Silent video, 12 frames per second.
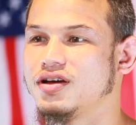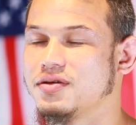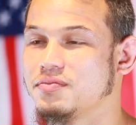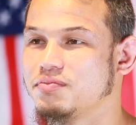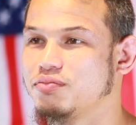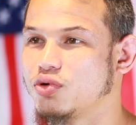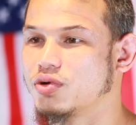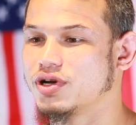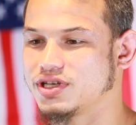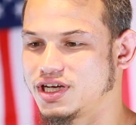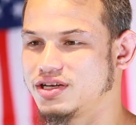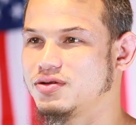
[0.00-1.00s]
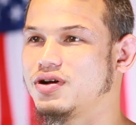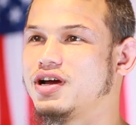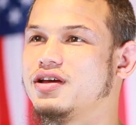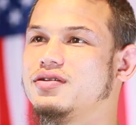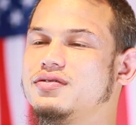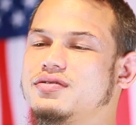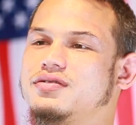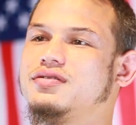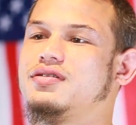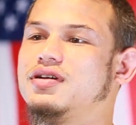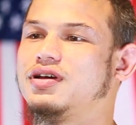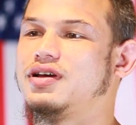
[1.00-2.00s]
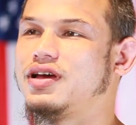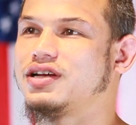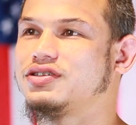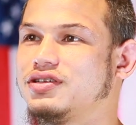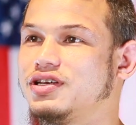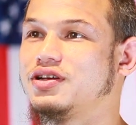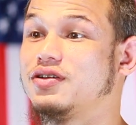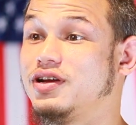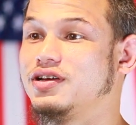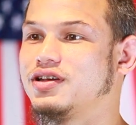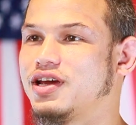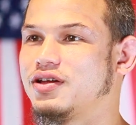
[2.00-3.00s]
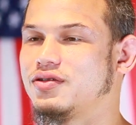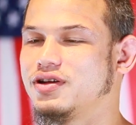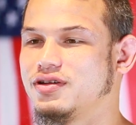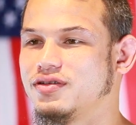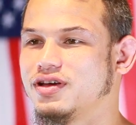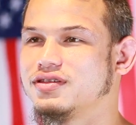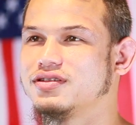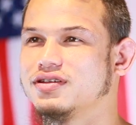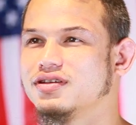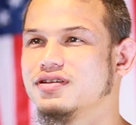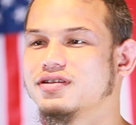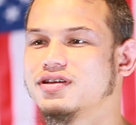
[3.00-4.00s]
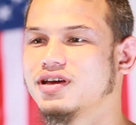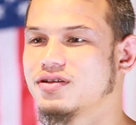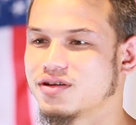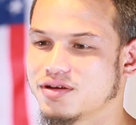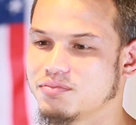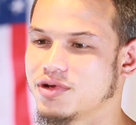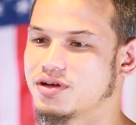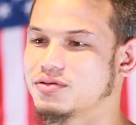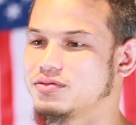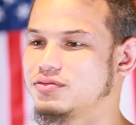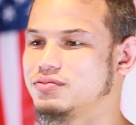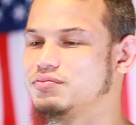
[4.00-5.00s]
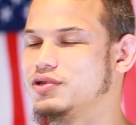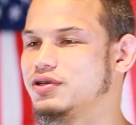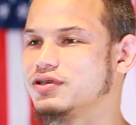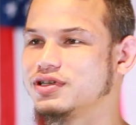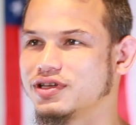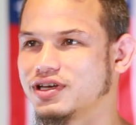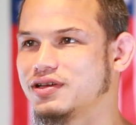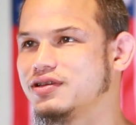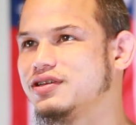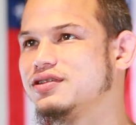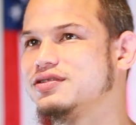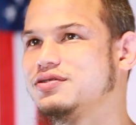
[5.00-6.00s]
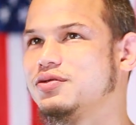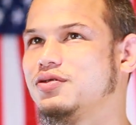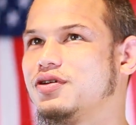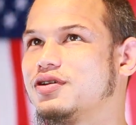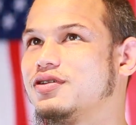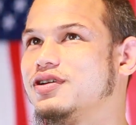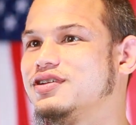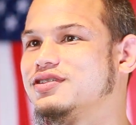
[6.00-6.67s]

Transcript: I'm born in Dayton, Ohio, actually here in Kettering at the Kettering Medical Building that is no longer in